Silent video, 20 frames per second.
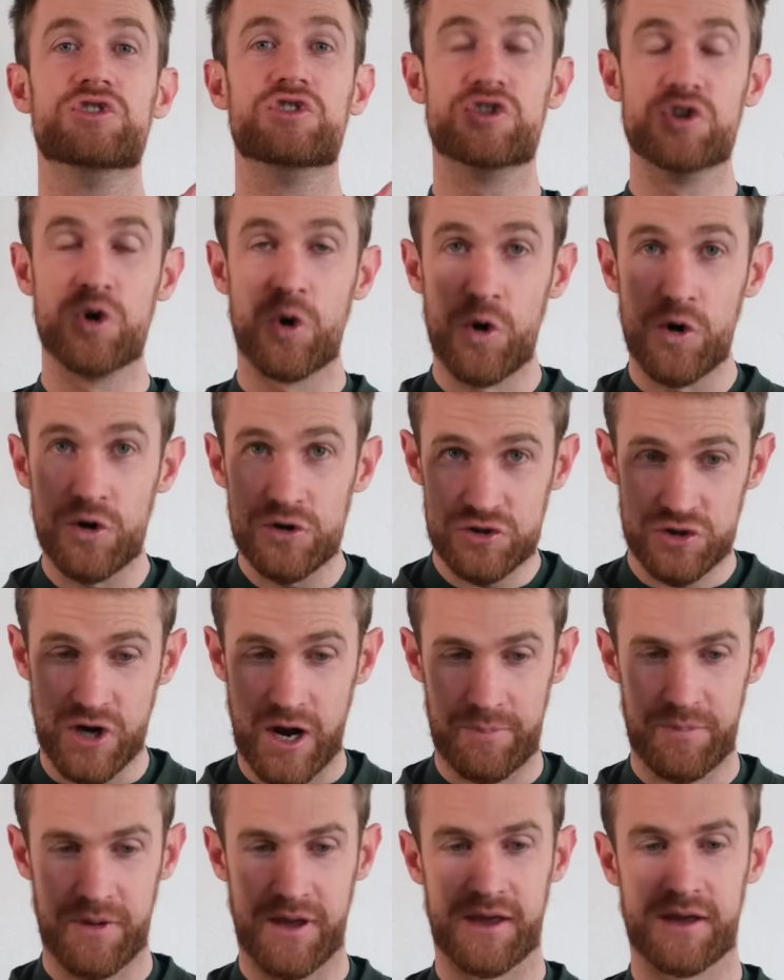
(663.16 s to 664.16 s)

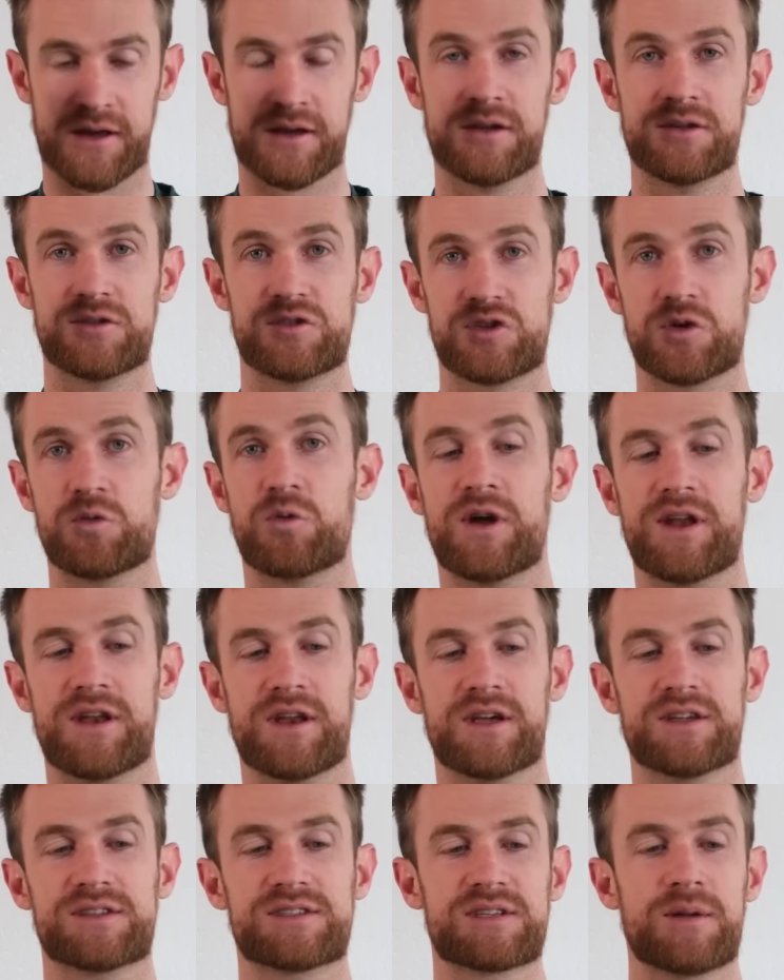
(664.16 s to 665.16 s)
jaw-dropping to
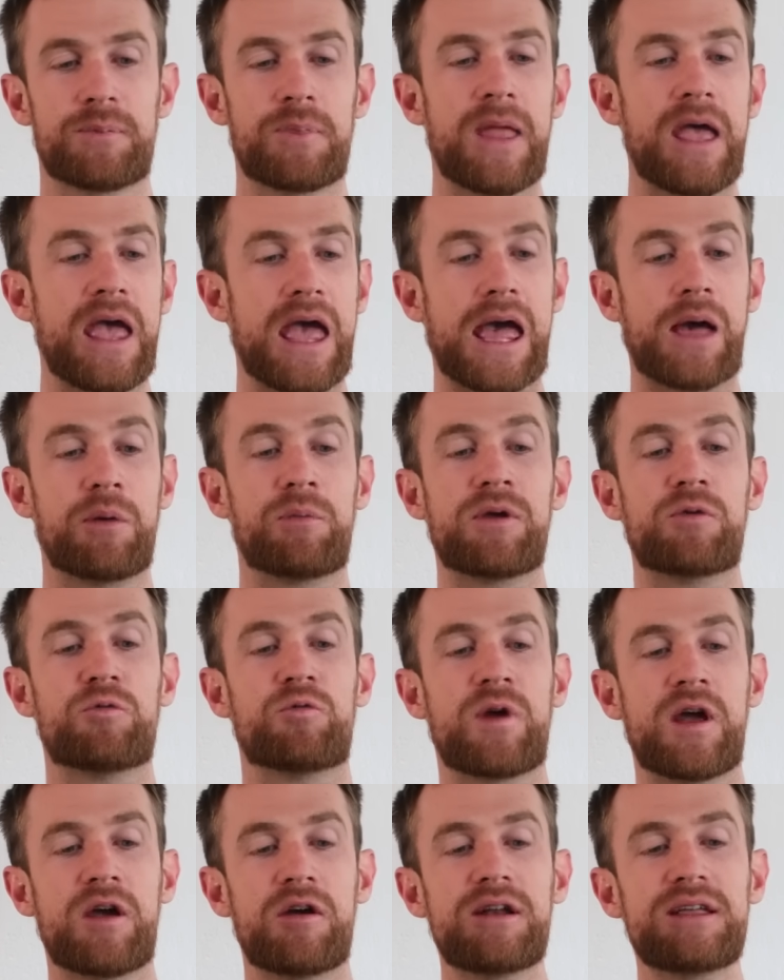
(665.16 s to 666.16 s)
witness. And we
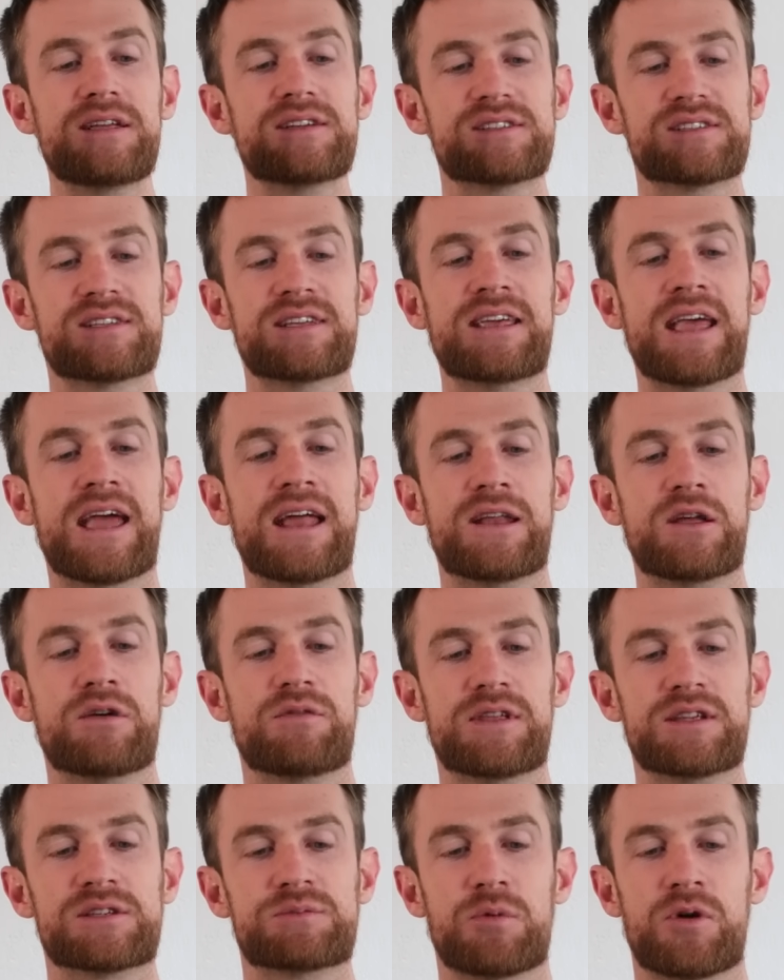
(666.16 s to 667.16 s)
rarely see any of
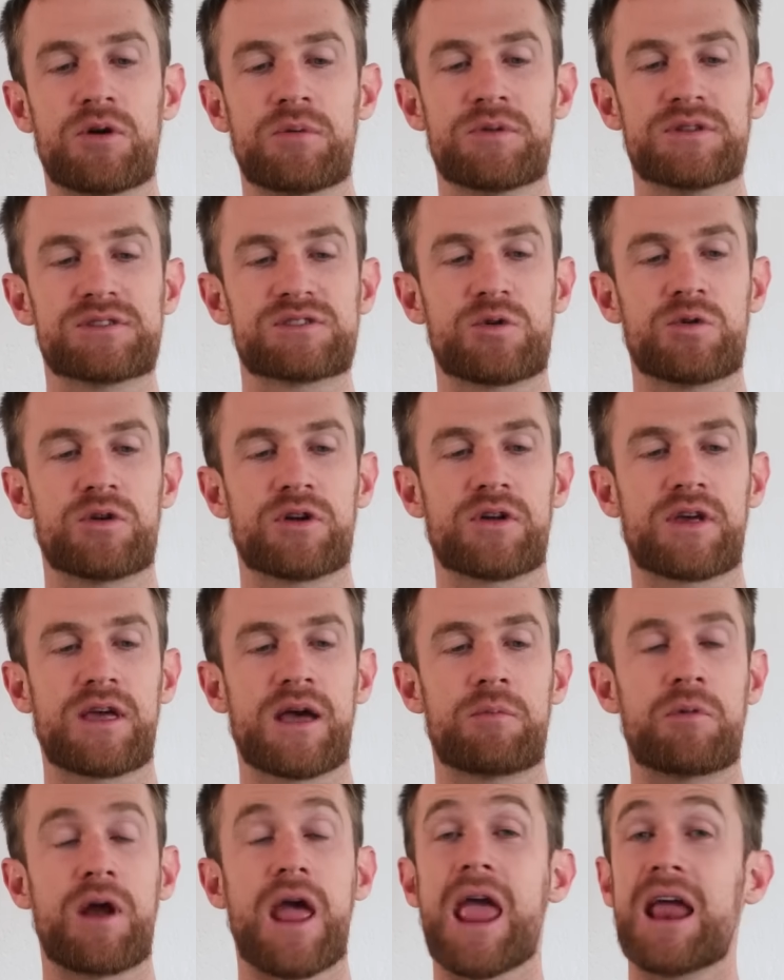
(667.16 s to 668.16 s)
these moments caught on
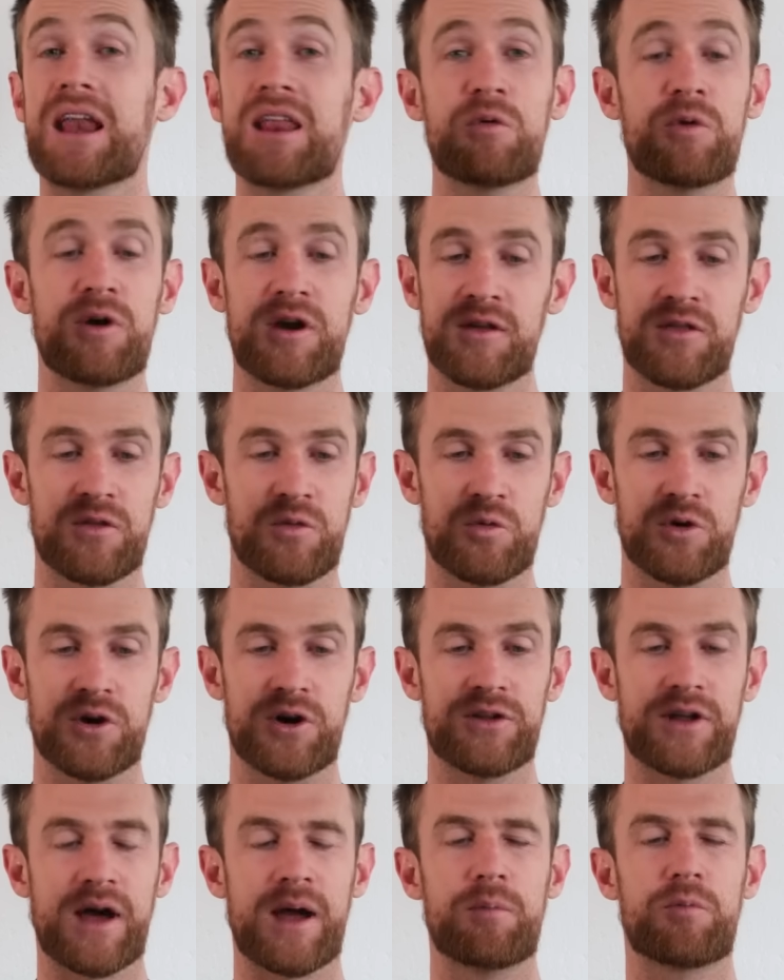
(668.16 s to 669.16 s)
camera anywhere in the
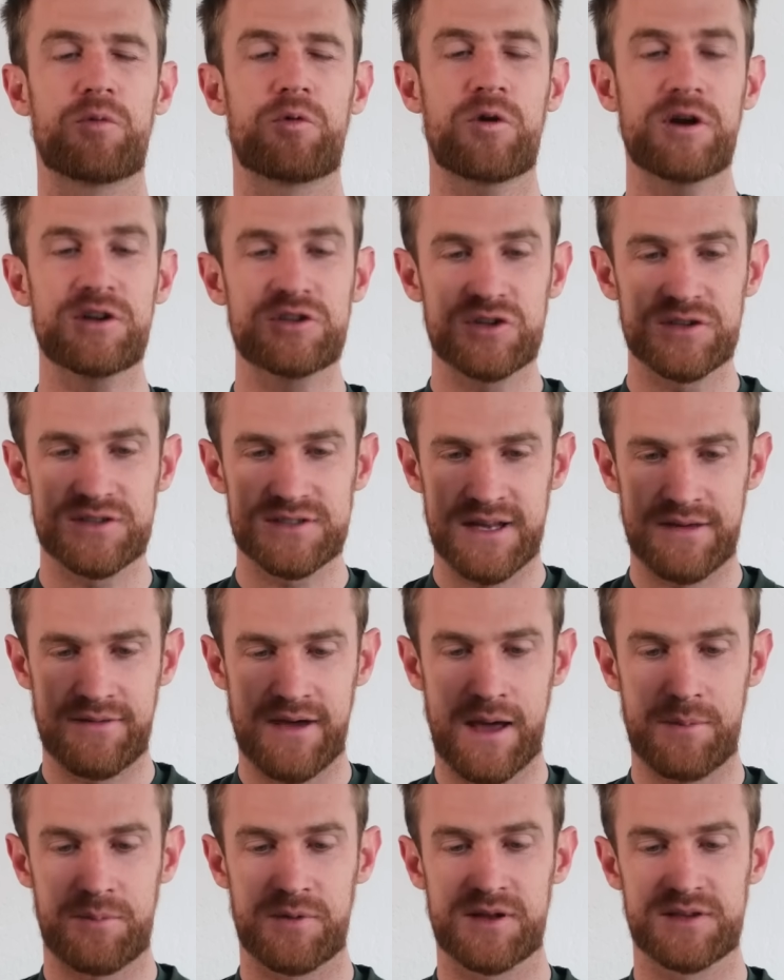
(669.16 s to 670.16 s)
world. I'm pretty sure it's never
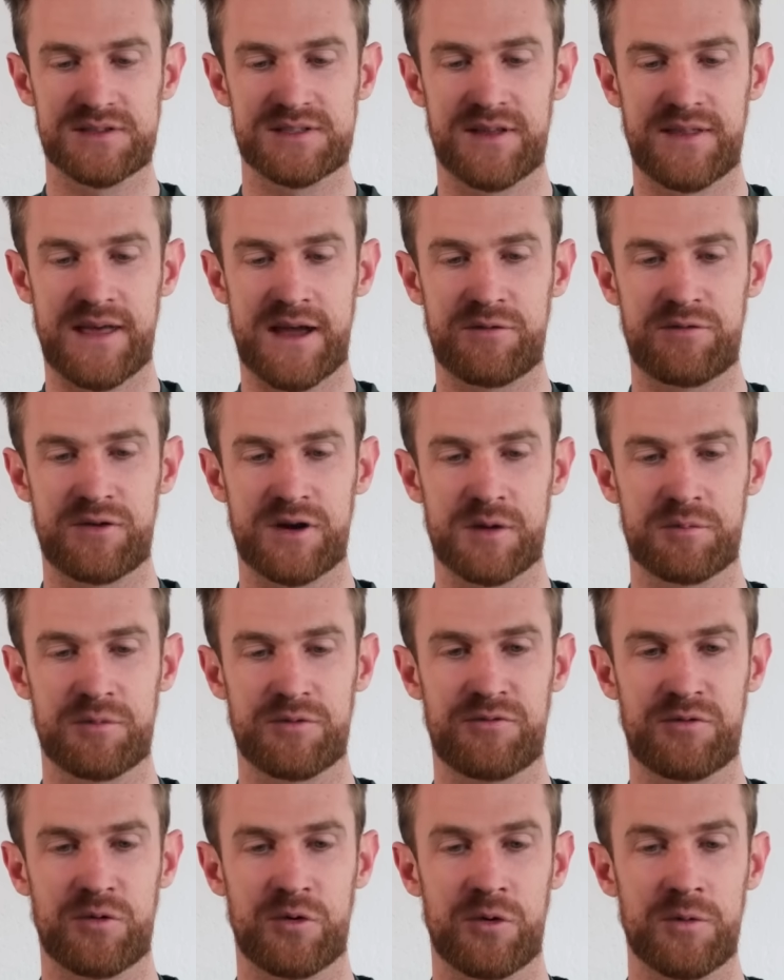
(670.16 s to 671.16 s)
happened in South Africa
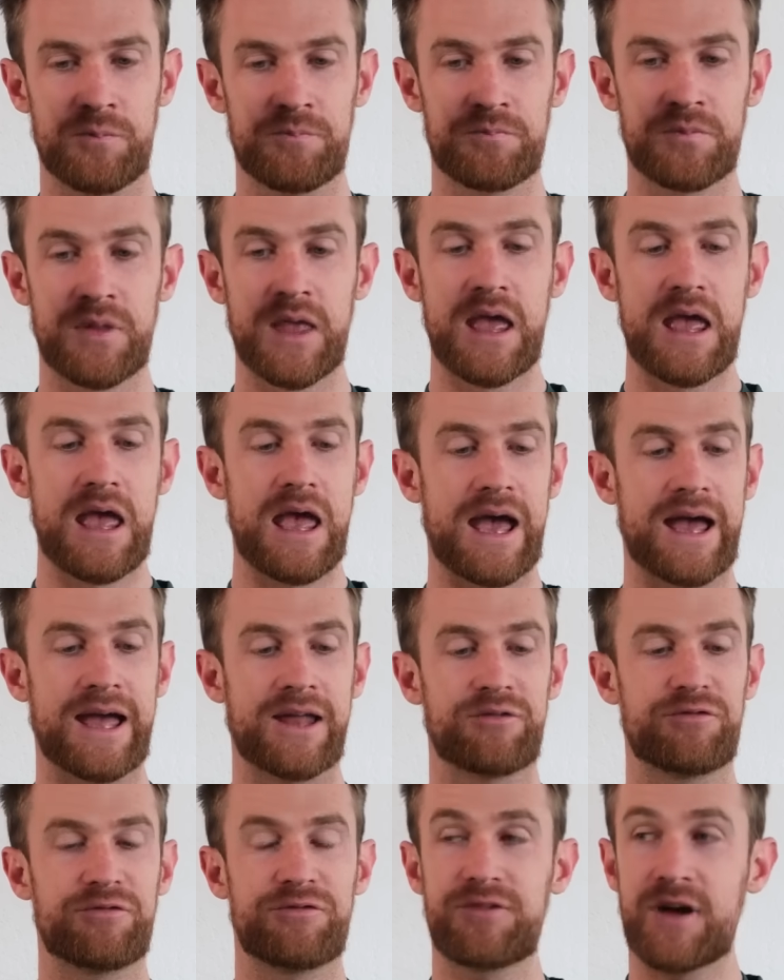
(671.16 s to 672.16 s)
before.
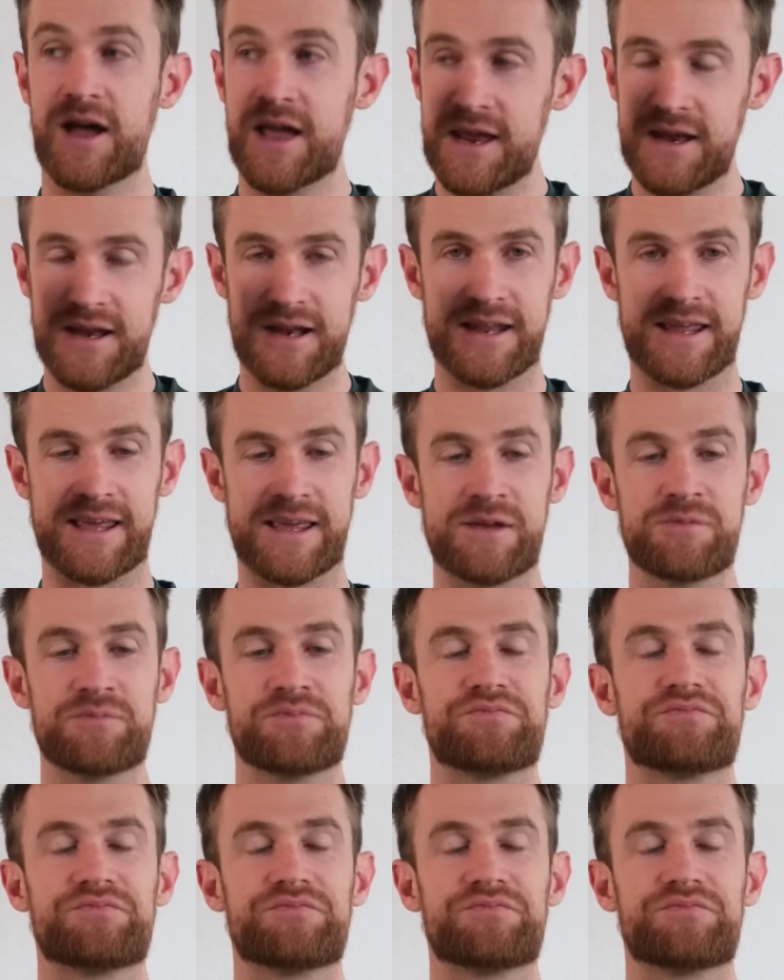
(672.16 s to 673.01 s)
And finally,